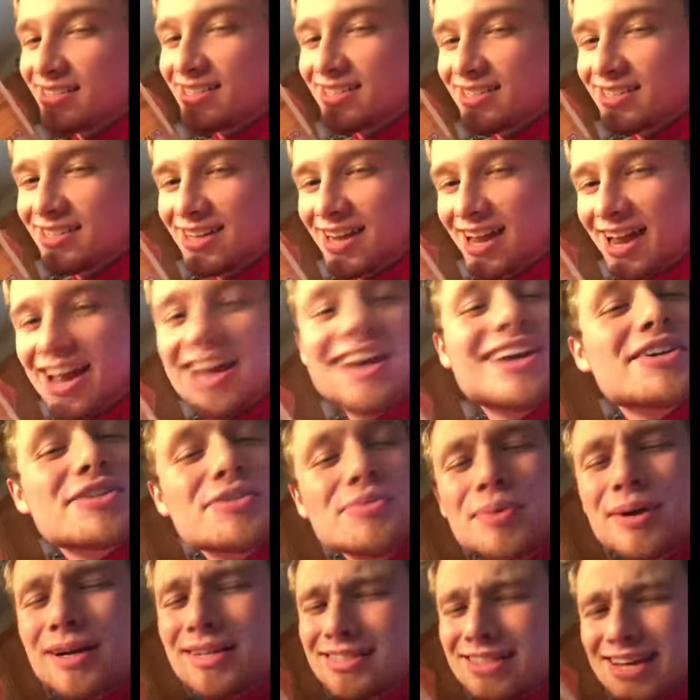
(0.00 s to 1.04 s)
today, because
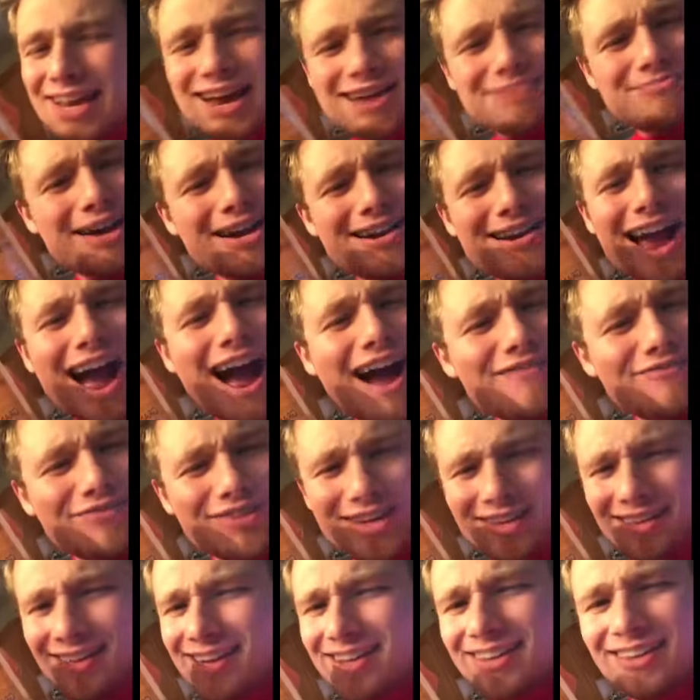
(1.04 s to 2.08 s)
what day am I not
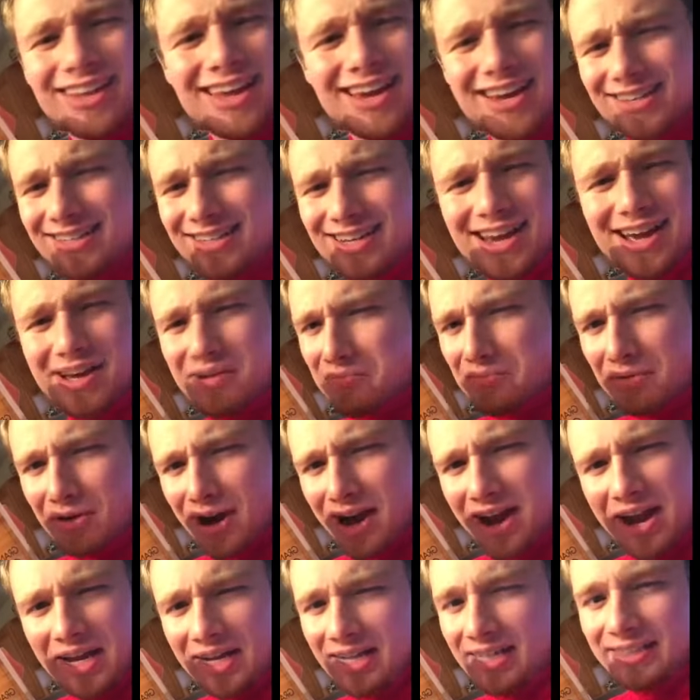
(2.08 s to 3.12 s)
feeling lazy on
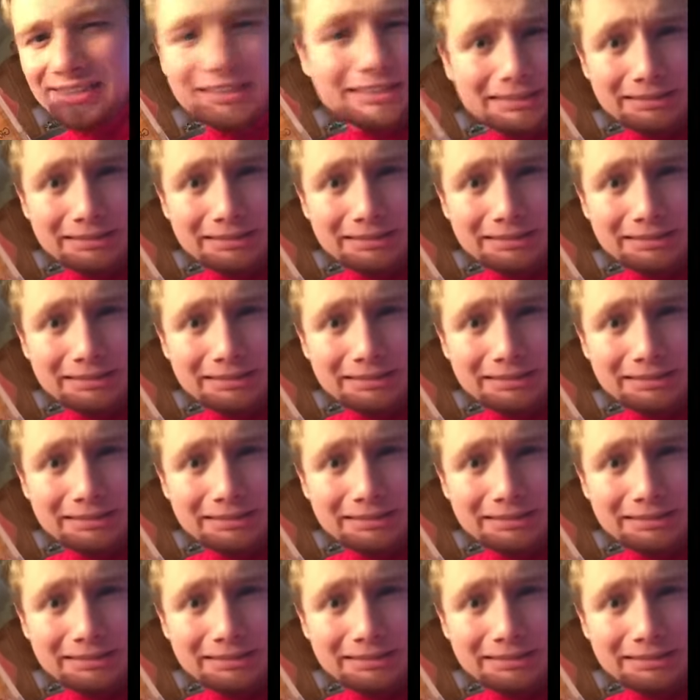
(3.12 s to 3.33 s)
break?